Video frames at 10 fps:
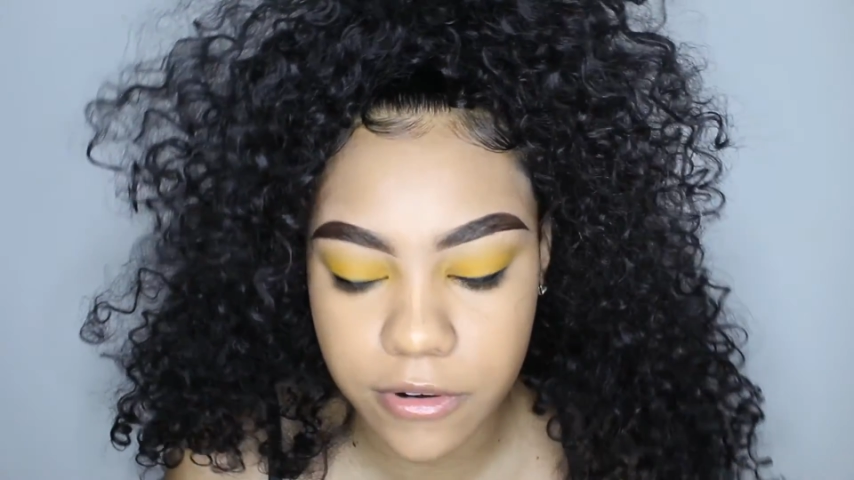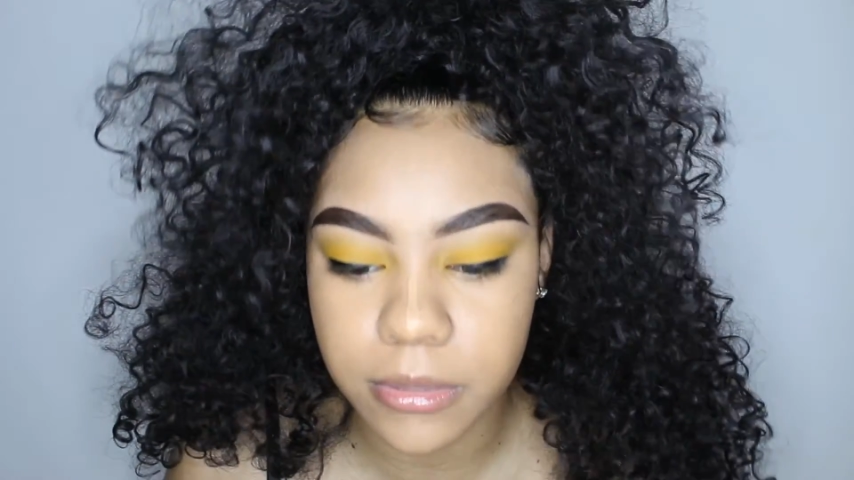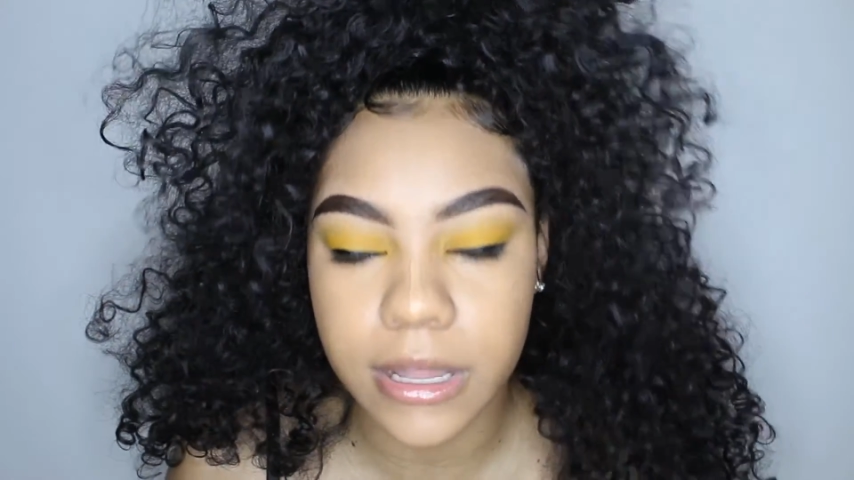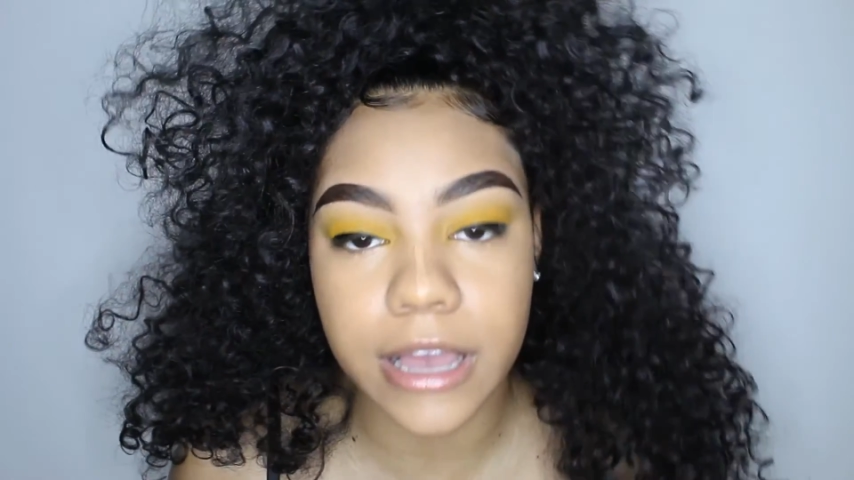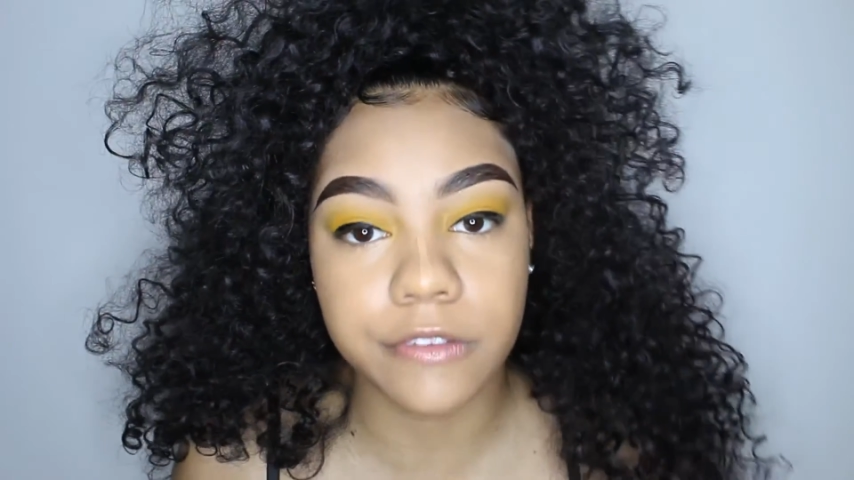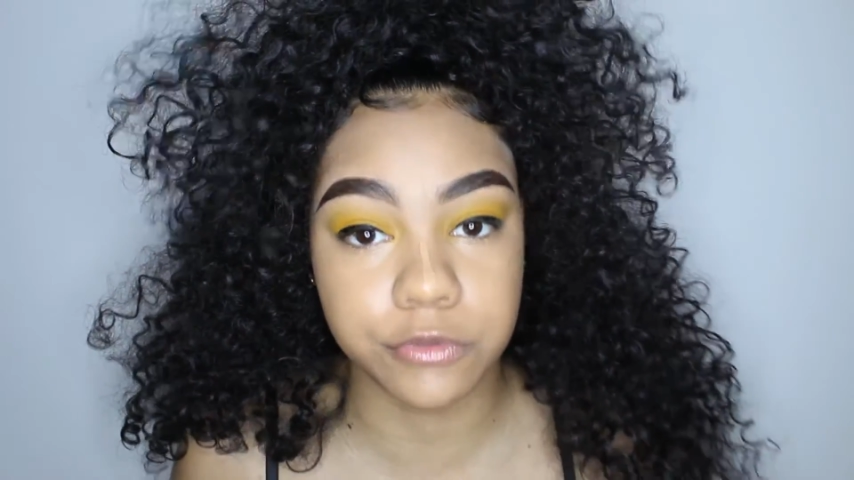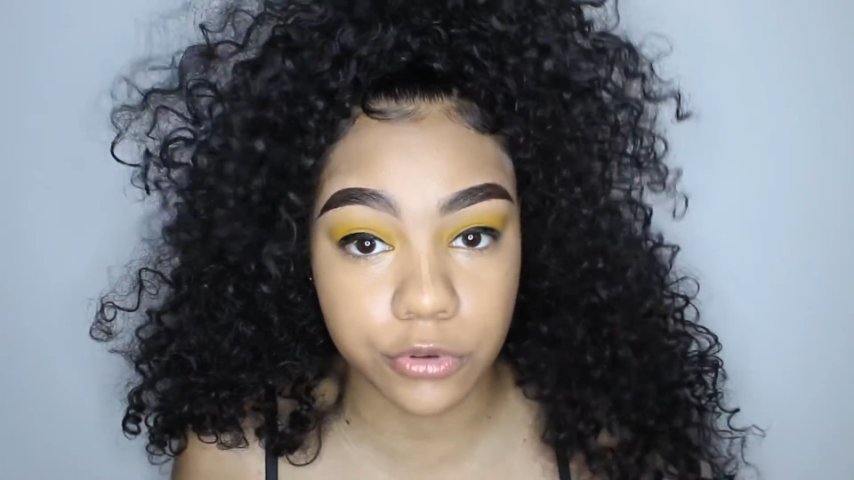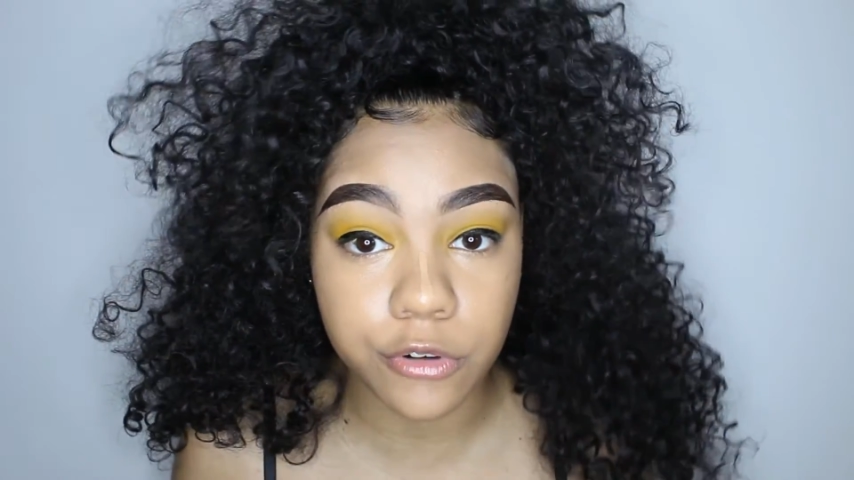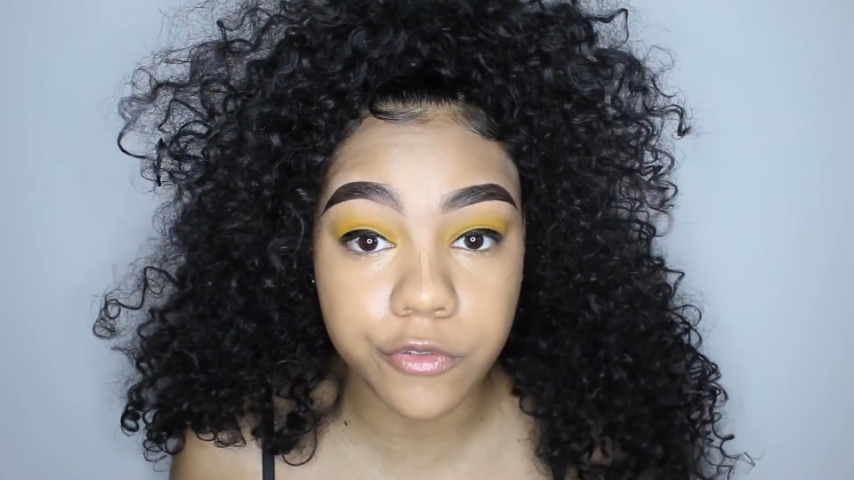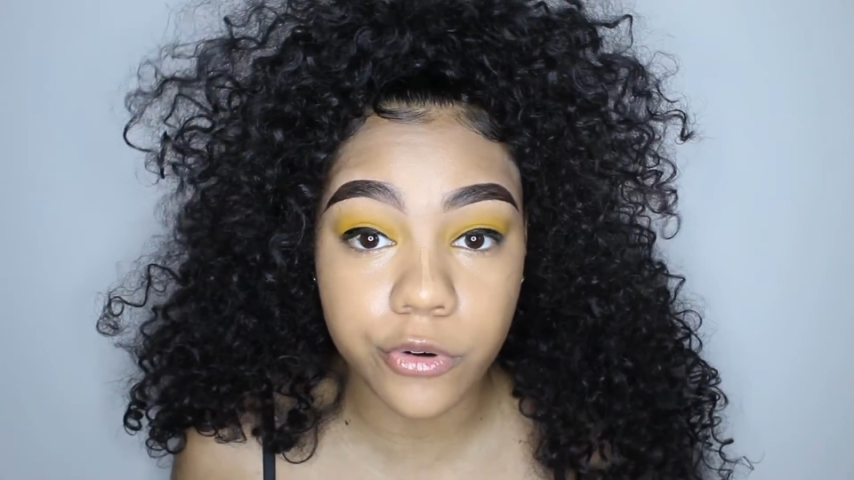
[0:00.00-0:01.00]
but like
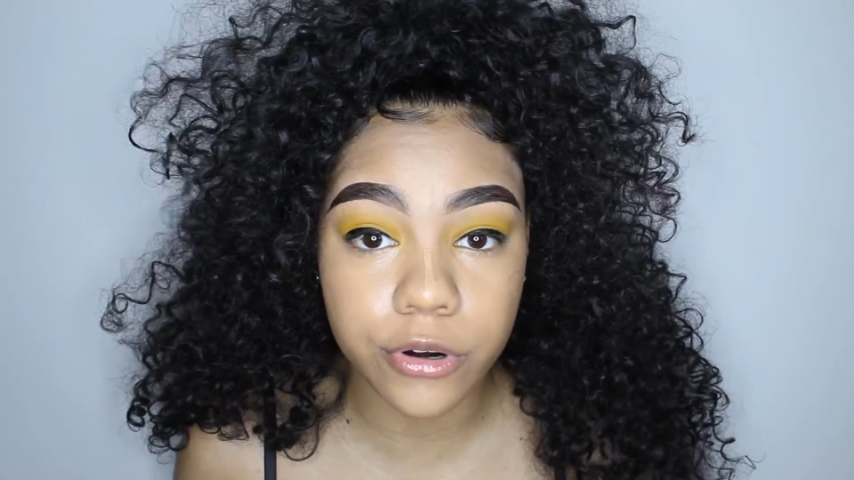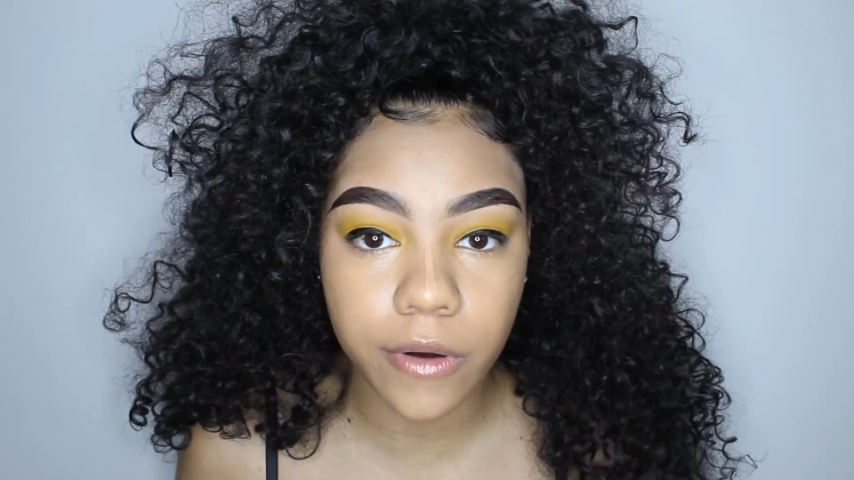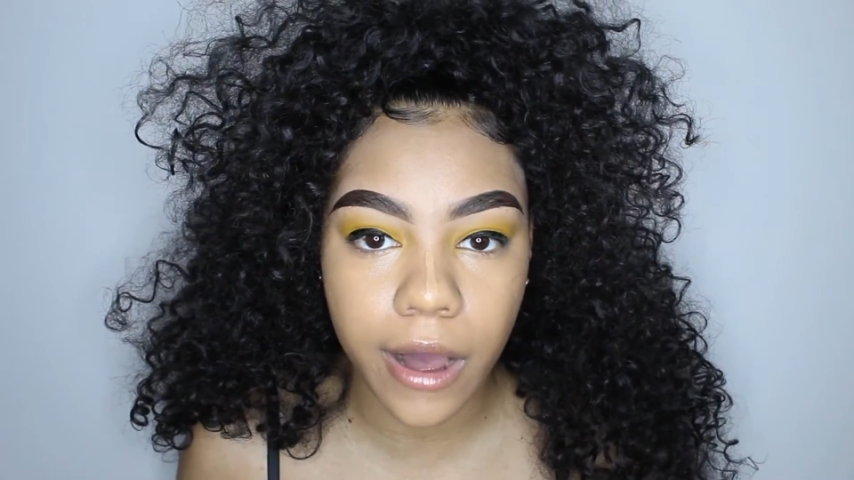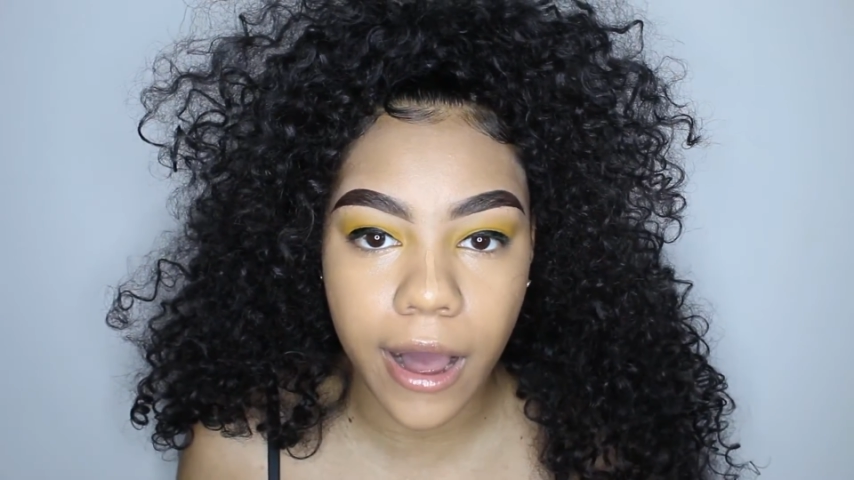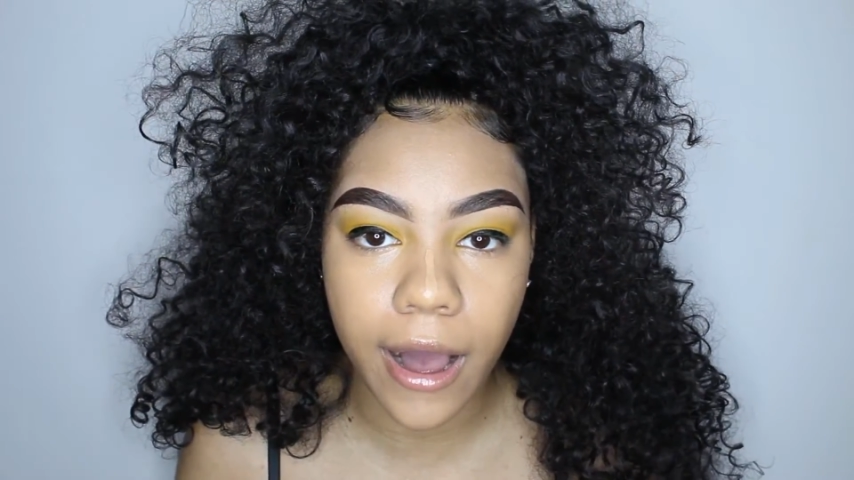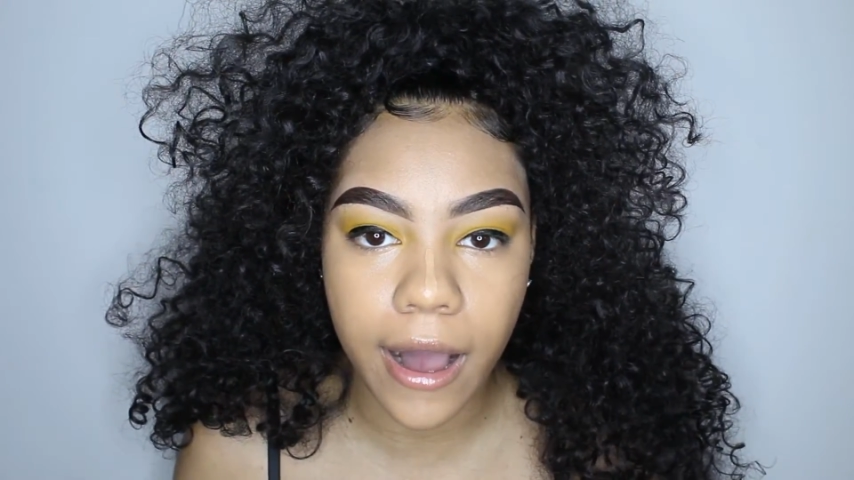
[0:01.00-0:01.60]
for real, for real,